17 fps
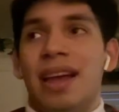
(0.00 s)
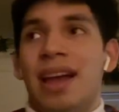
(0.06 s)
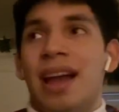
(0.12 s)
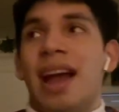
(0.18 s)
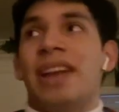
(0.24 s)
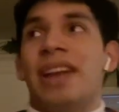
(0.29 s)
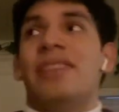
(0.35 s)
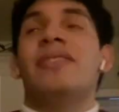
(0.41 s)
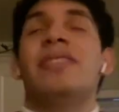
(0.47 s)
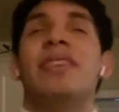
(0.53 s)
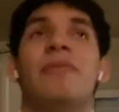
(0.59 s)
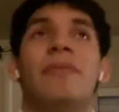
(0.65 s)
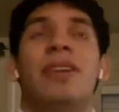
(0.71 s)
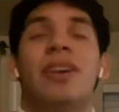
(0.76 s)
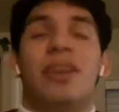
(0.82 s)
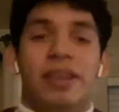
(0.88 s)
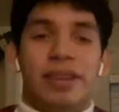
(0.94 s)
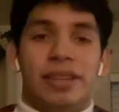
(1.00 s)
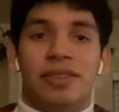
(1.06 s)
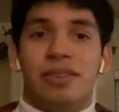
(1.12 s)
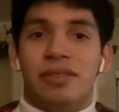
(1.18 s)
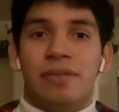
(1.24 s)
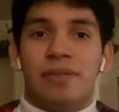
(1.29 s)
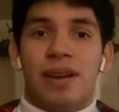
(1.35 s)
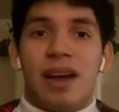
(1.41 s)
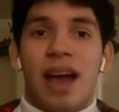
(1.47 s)
I know that when the holidays are
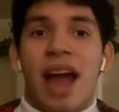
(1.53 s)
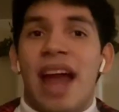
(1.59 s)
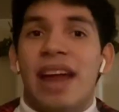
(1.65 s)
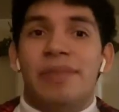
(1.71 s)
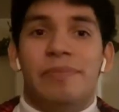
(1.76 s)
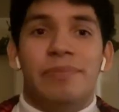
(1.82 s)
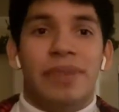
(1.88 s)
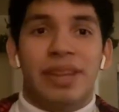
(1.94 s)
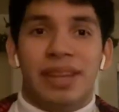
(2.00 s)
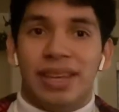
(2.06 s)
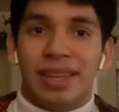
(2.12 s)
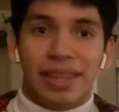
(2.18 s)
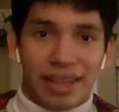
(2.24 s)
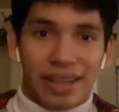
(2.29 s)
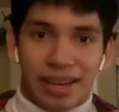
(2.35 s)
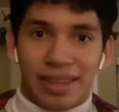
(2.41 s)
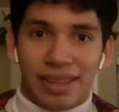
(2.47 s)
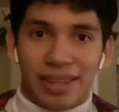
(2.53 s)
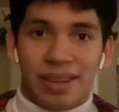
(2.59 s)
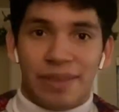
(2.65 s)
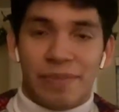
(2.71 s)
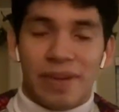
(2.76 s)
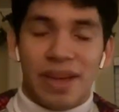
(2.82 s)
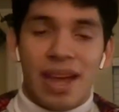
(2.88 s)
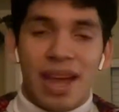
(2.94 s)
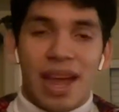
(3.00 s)
around, I immediately think of
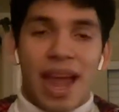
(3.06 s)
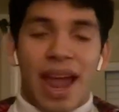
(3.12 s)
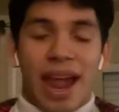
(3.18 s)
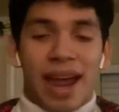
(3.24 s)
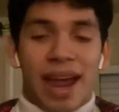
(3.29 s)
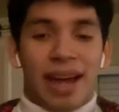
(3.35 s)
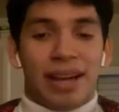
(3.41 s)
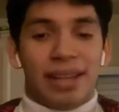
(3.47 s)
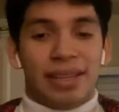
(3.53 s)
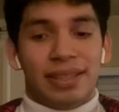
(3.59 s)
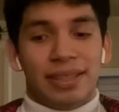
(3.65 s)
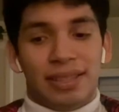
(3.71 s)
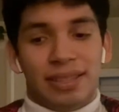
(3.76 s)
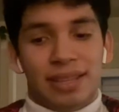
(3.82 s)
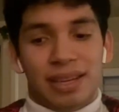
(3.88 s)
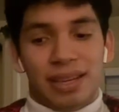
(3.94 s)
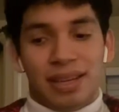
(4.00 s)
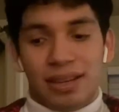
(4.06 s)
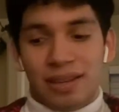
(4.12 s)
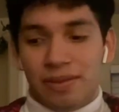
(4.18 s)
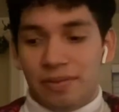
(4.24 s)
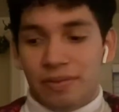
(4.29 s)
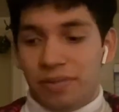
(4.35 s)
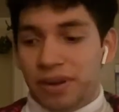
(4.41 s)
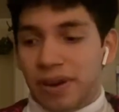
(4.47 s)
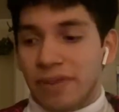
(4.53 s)
them. And
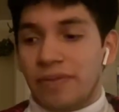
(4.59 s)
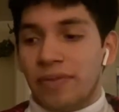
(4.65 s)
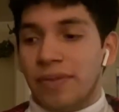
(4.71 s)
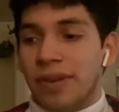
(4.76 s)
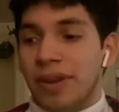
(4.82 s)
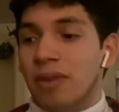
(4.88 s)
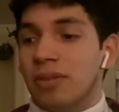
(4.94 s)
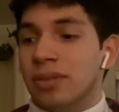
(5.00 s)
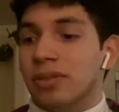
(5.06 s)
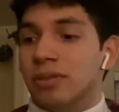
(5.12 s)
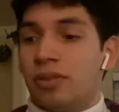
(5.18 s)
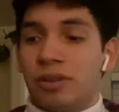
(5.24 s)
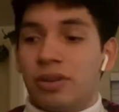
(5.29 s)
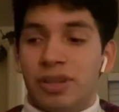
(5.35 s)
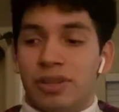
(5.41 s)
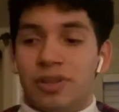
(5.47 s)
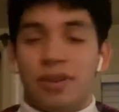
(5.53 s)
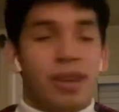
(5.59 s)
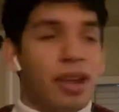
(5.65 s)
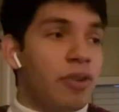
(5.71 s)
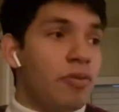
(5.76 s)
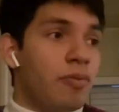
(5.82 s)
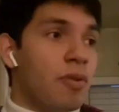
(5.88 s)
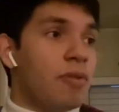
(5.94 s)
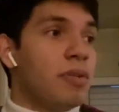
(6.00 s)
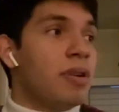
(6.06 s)
whenever we go to grocery store like
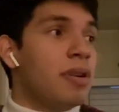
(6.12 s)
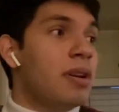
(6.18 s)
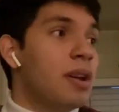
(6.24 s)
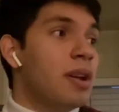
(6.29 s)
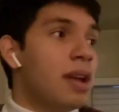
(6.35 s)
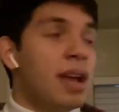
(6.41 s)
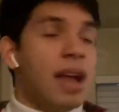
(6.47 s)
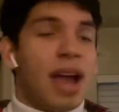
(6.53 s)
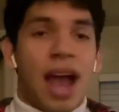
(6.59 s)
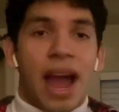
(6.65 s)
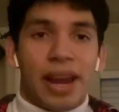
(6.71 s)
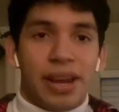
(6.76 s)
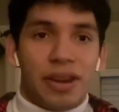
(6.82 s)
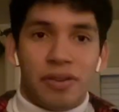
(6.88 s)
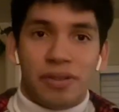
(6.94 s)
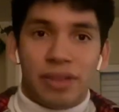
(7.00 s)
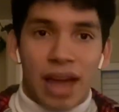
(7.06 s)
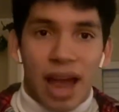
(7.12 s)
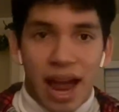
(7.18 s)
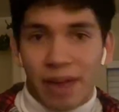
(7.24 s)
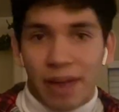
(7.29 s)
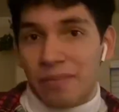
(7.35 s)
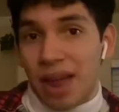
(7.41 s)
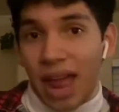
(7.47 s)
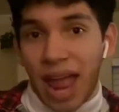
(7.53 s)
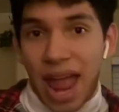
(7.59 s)
Kroger, I know that
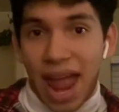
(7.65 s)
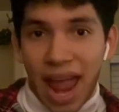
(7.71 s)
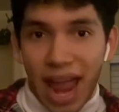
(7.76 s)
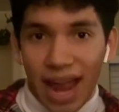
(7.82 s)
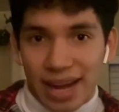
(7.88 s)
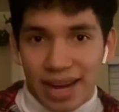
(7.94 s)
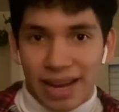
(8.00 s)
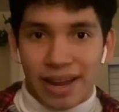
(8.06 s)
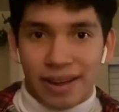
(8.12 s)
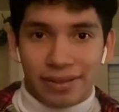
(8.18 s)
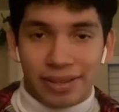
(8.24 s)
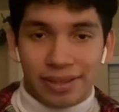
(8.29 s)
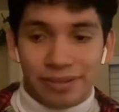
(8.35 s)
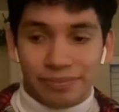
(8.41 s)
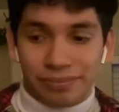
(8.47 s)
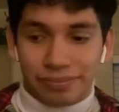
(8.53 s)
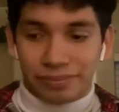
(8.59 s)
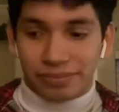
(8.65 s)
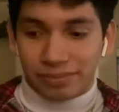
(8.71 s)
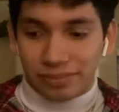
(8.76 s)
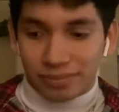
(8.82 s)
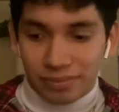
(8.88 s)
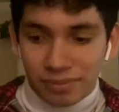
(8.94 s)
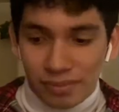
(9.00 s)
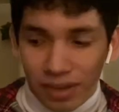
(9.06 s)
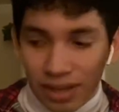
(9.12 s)
I'm heading out
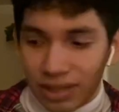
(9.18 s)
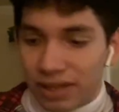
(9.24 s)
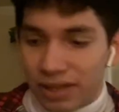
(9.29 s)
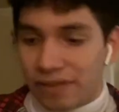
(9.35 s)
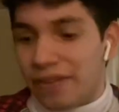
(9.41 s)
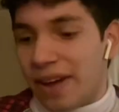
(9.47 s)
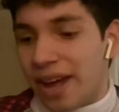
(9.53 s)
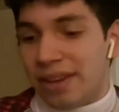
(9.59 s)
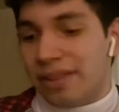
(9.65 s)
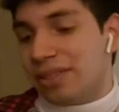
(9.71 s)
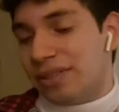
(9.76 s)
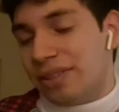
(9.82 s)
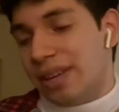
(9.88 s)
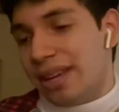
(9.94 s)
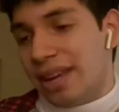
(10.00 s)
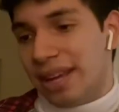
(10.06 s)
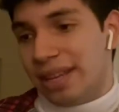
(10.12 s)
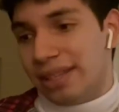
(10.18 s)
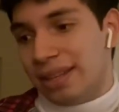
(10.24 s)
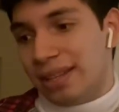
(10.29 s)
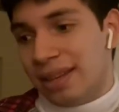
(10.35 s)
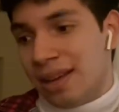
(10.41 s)
to find those street cakes.